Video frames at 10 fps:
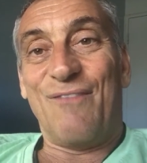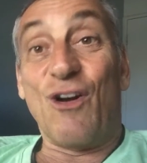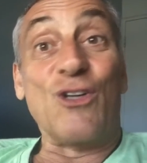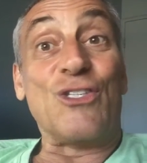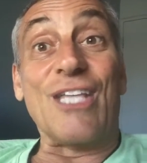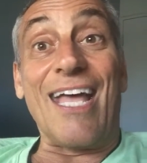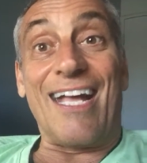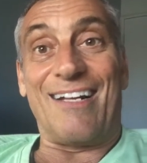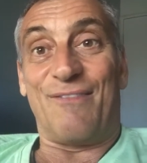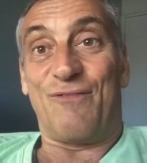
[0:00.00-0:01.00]
First
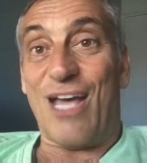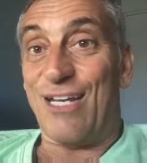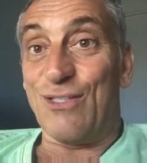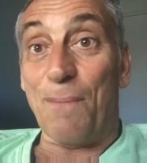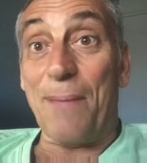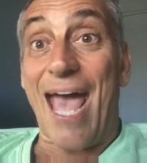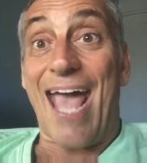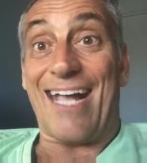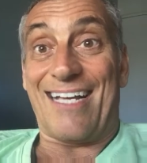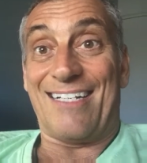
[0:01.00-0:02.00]
thing, Fed is a
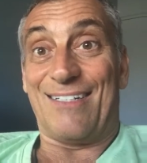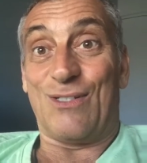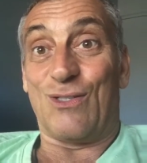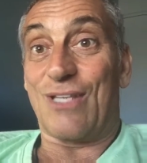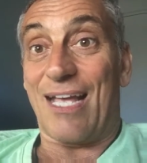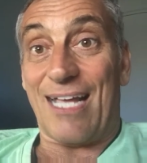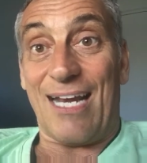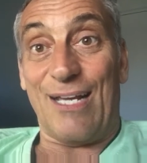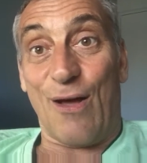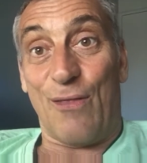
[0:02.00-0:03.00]
bank, just like
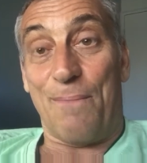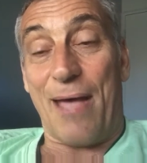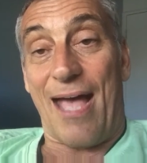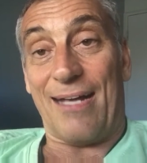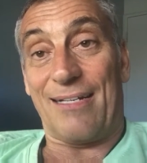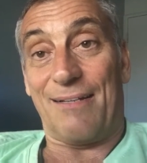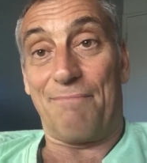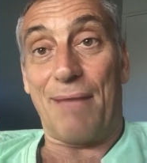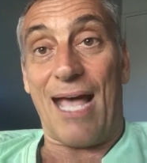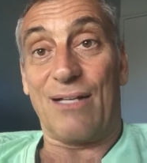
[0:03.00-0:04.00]
any other bank,
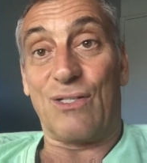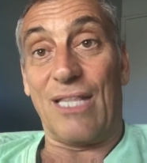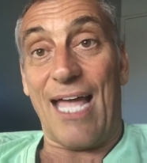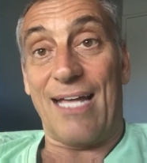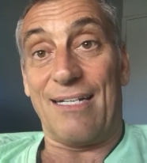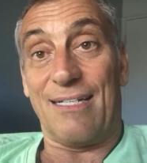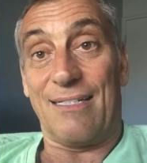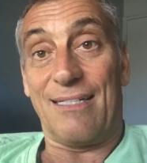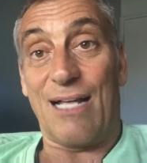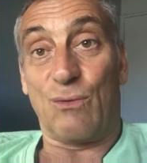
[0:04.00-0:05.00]
and banks lend.
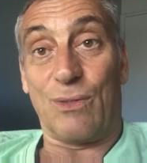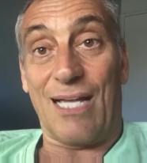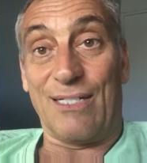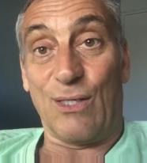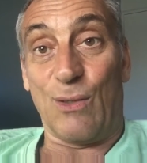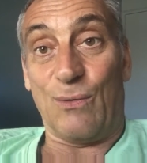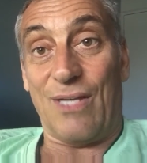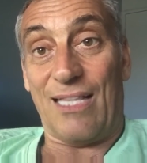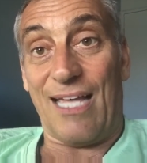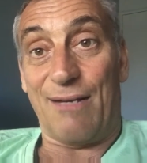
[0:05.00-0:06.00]
That's what they do.
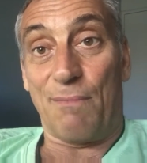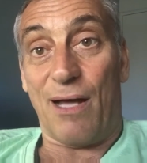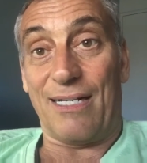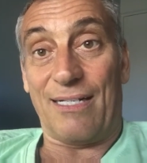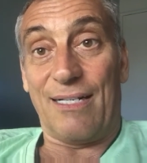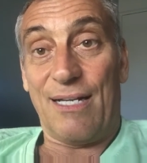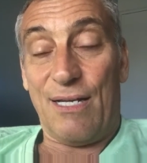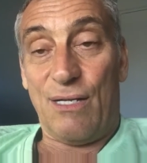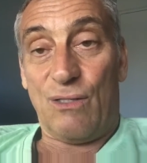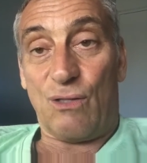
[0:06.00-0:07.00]
They lend money.
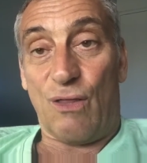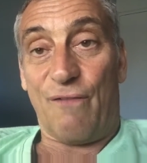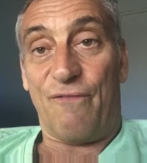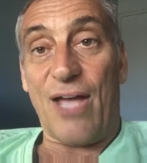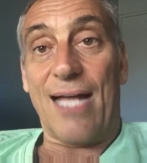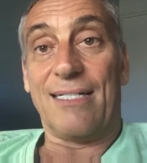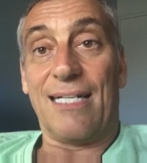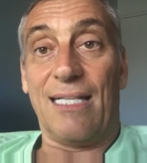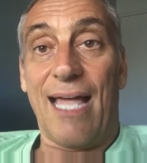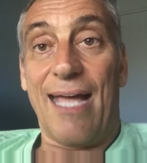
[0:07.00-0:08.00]
So the Fed
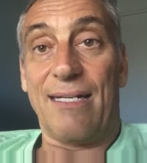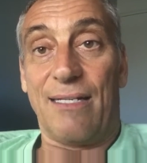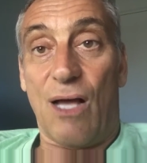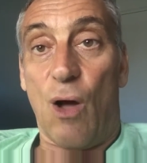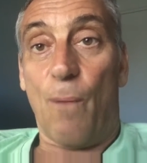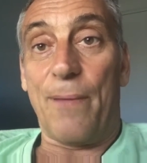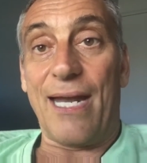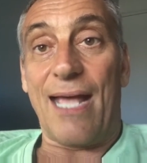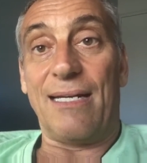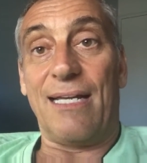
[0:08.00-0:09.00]
can lend
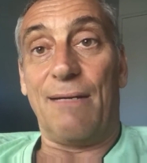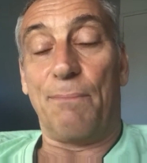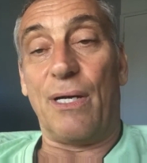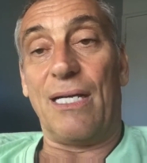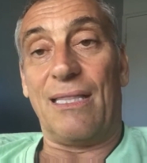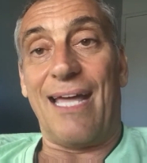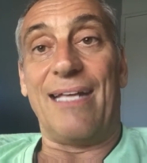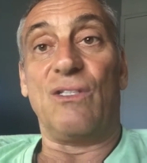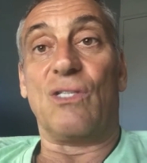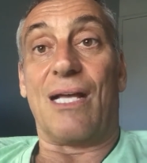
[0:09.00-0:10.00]
open ended, but it
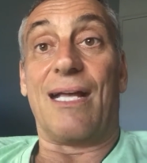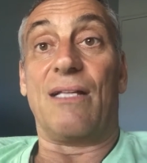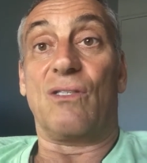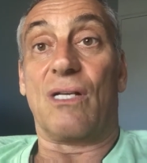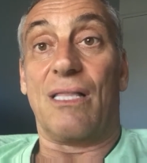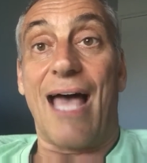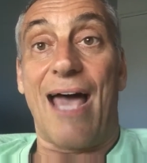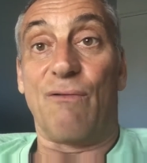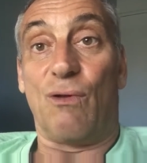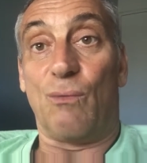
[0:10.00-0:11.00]
lends against
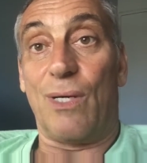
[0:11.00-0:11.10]
collateral.